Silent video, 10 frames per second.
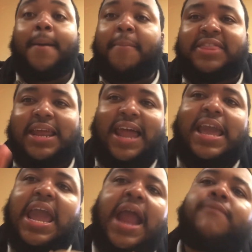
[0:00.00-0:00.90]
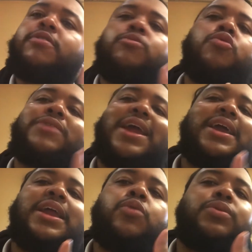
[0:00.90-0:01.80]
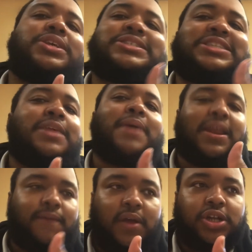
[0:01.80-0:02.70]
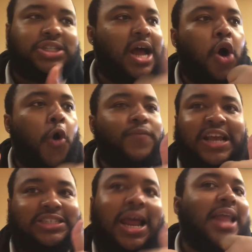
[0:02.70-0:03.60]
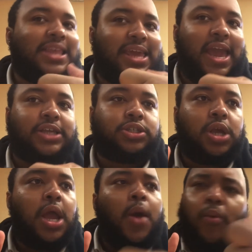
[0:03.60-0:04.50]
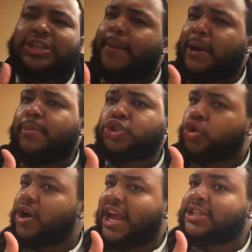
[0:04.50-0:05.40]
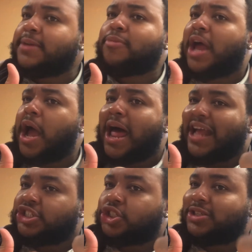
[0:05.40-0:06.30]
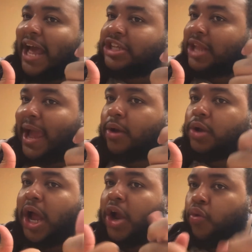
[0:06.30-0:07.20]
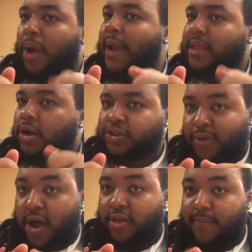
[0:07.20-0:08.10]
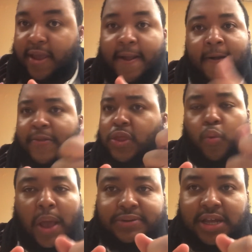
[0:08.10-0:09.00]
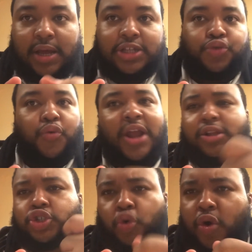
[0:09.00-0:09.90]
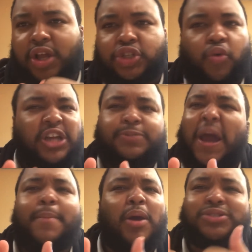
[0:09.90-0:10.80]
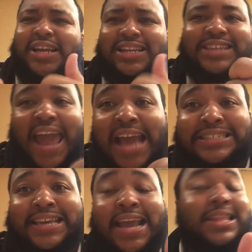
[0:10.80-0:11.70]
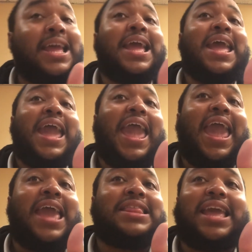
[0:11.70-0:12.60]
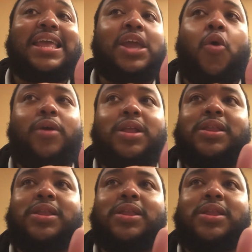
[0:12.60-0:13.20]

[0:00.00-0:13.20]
But then, like, every move kind of ended with this cinematic finish, and I hope that's not the case. Which I'm pretty much sure it isn't, but I just, that's like a gripe that was bothering me. The web slinger looks great, the story looks great, Spider-Man was getting his ass kicked, and, yo,